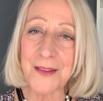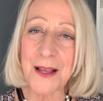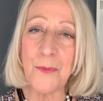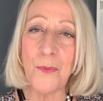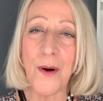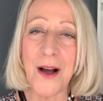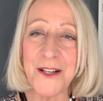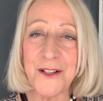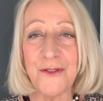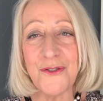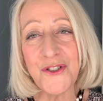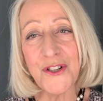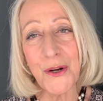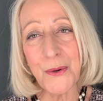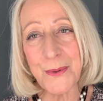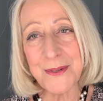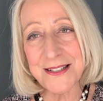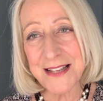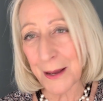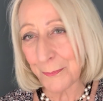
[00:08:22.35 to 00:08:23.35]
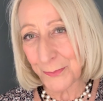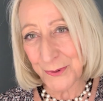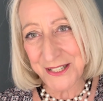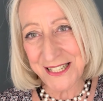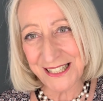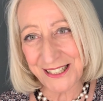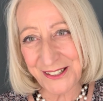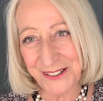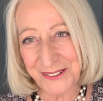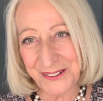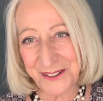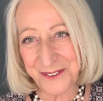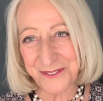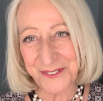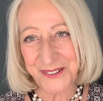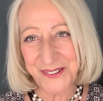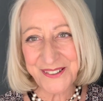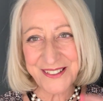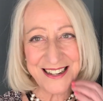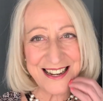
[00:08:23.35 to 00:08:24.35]
and why you chose that particular
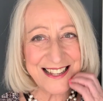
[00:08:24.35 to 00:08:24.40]
food.